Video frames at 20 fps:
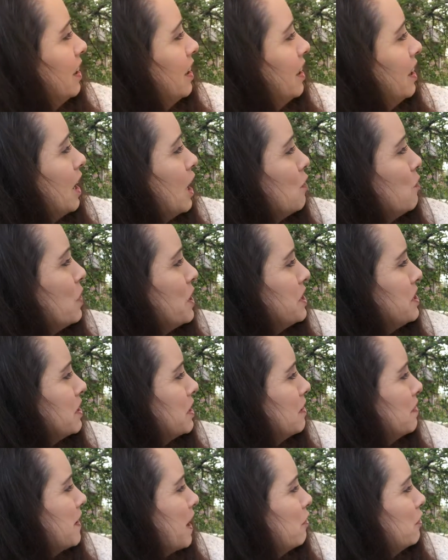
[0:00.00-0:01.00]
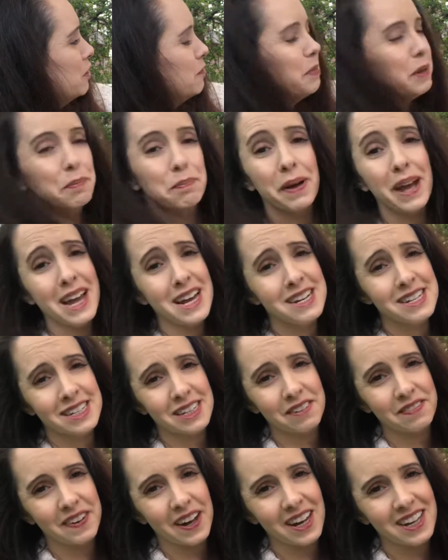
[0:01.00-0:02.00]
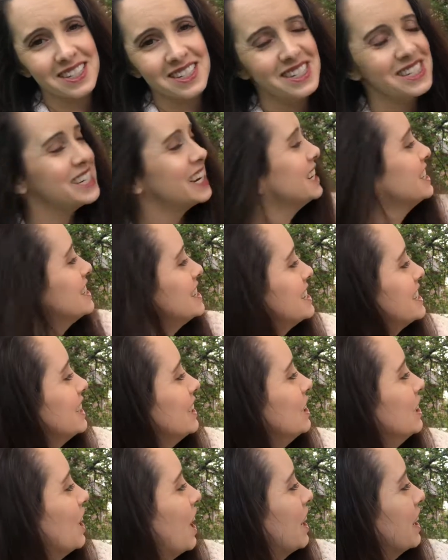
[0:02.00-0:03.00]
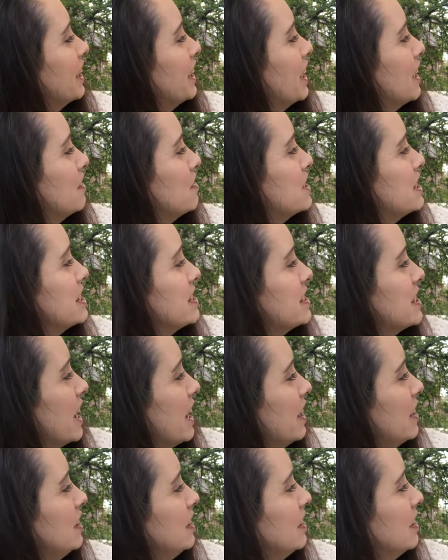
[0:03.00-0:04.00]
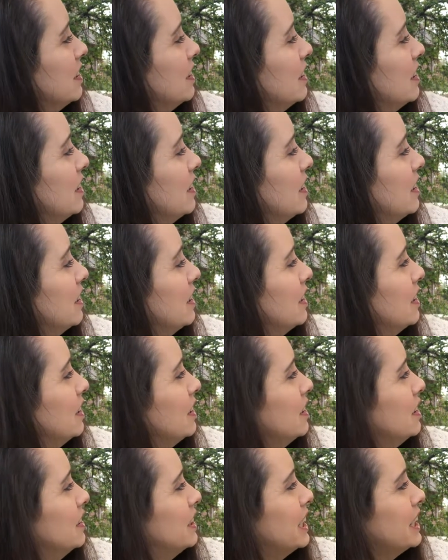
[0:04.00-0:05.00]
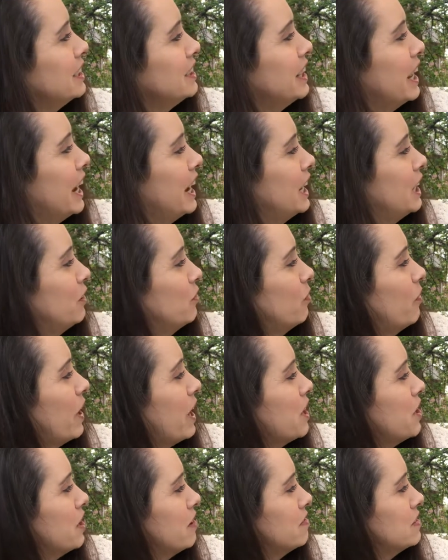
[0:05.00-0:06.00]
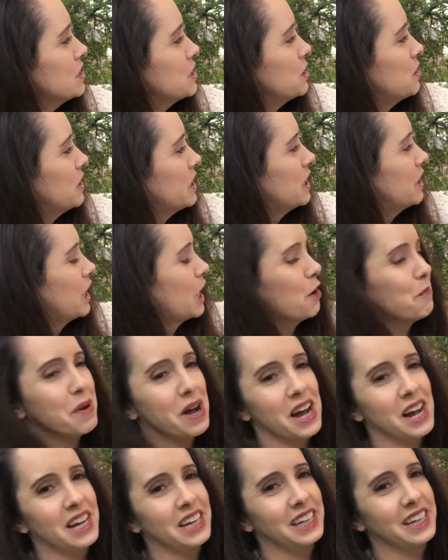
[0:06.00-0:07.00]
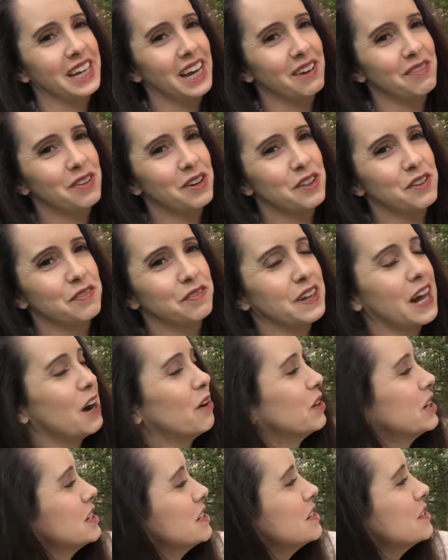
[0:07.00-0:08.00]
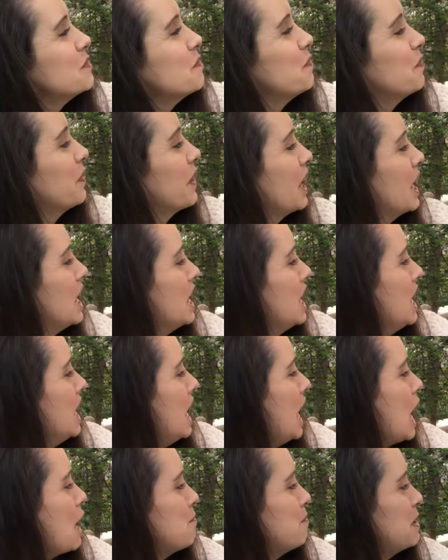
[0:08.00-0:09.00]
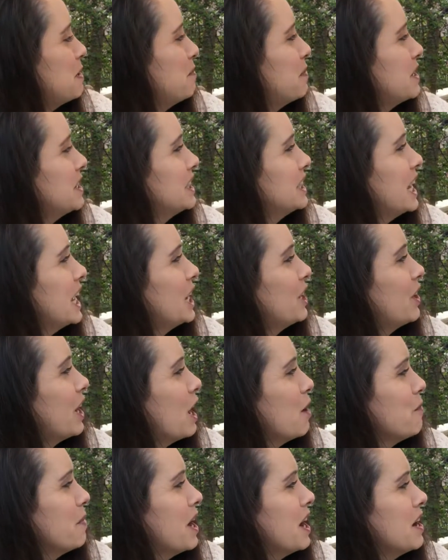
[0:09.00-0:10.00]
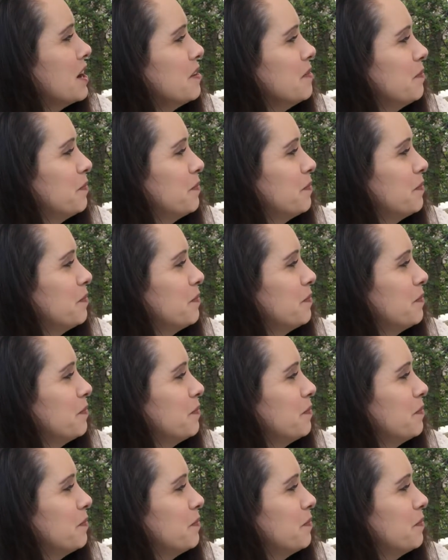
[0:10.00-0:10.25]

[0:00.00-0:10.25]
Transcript: "I wonder if I would have been painted if I had stayed still long enough," she said. Then Katie ran over to her grandma and gave her the flowers. "Happy birthday, Grandma."